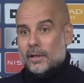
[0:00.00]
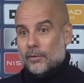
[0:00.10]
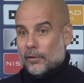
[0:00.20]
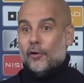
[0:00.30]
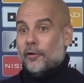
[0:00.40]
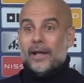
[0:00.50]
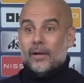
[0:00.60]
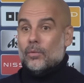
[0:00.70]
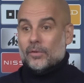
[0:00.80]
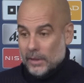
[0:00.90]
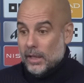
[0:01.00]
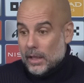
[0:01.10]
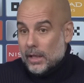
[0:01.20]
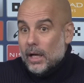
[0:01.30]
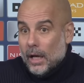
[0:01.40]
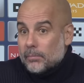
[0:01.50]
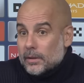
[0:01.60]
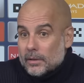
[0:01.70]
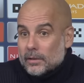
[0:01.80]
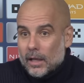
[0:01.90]
You cannot get in worse. Yeah, yeah, it can
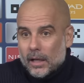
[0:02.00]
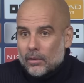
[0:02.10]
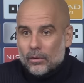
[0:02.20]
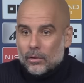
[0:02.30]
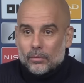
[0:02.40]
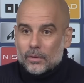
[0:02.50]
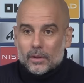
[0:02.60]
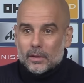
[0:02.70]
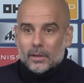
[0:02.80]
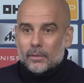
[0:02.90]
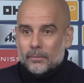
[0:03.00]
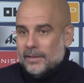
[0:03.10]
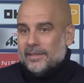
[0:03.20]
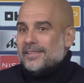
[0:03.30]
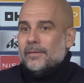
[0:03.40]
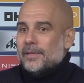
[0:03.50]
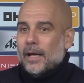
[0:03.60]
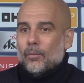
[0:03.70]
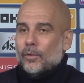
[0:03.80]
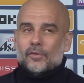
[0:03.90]
happen. I don't know. But at the same
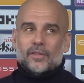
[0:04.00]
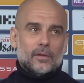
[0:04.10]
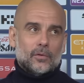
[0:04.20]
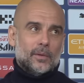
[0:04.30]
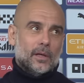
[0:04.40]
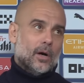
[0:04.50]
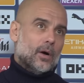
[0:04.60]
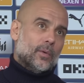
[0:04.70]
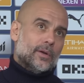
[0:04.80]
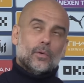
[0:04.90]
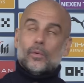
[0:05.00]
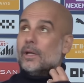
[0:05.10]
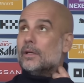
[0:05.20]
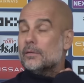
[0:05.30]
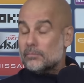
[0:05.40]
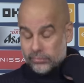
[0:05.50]
time, when you said to me, no, when you win